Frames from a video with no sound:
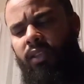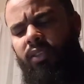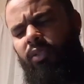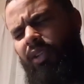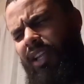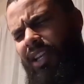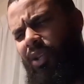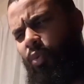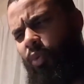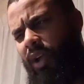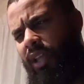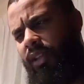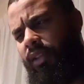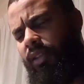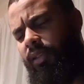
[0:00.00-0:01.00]
So then he
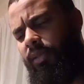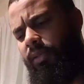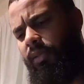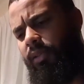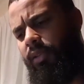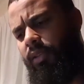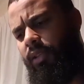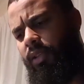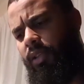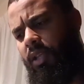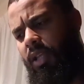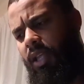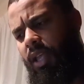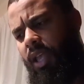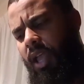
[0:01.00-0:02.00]
went,
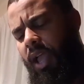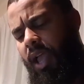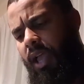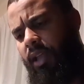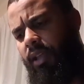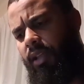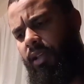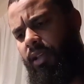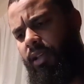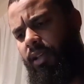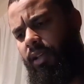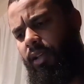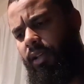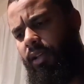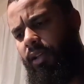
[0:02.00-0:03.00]
and
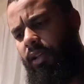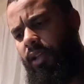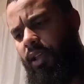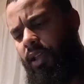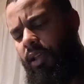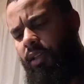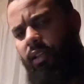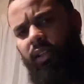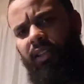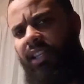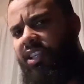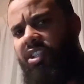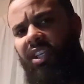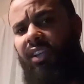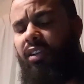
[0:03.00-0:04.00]
uh, the
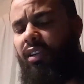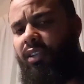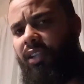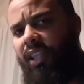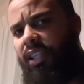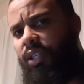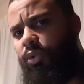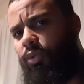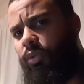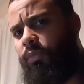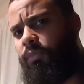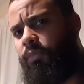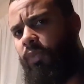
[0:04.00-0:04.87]
teaching continued.